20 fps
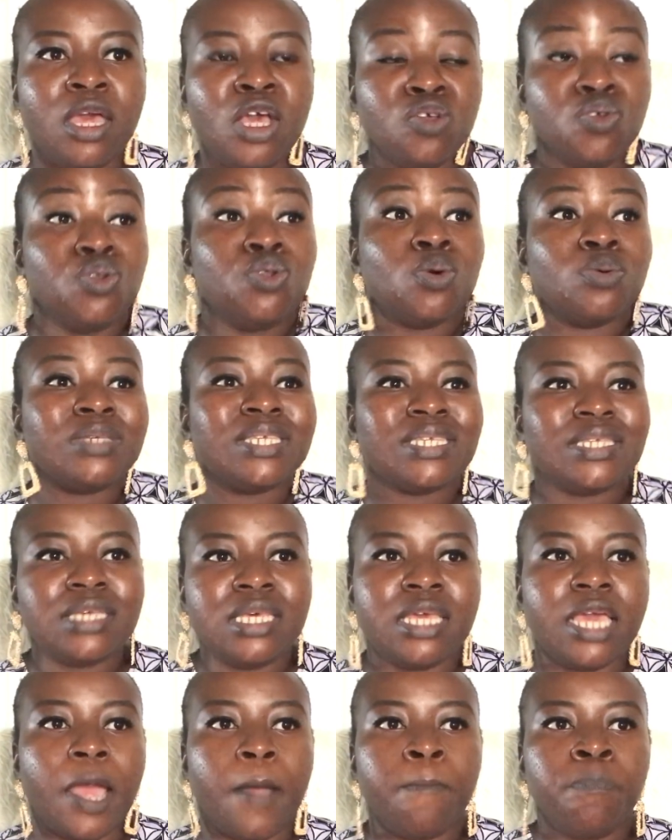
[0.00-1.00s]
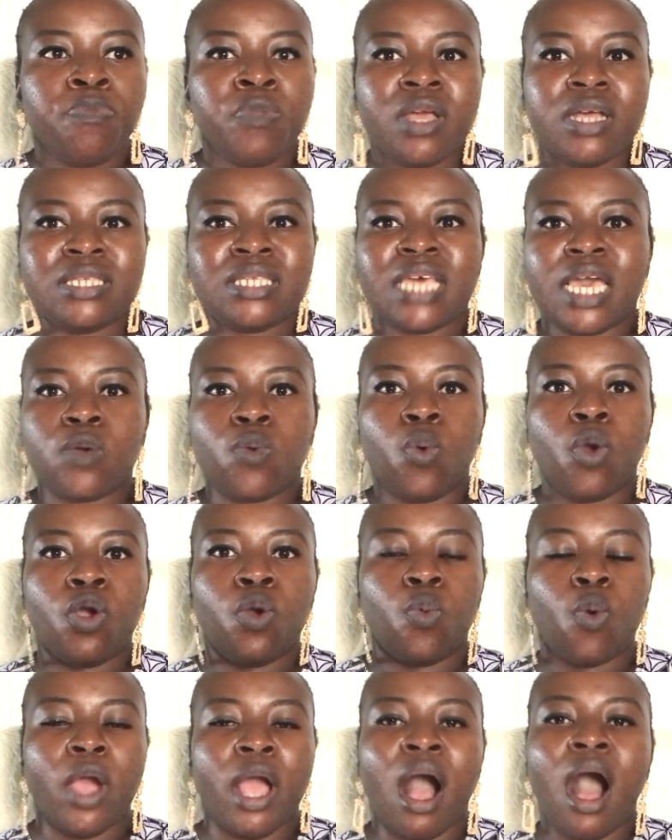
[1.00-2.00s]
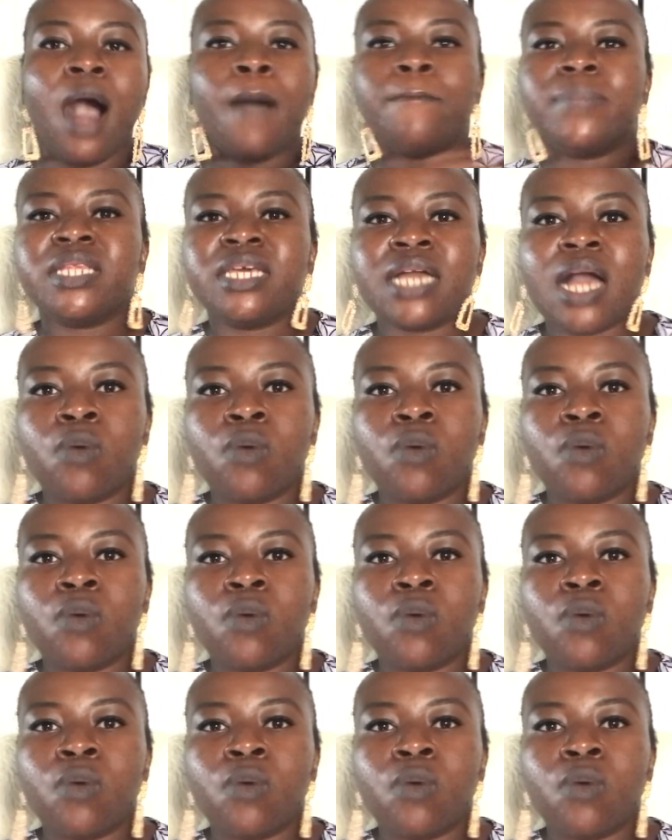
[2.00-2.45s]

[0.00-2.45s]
You don't see it. It's like we're humbling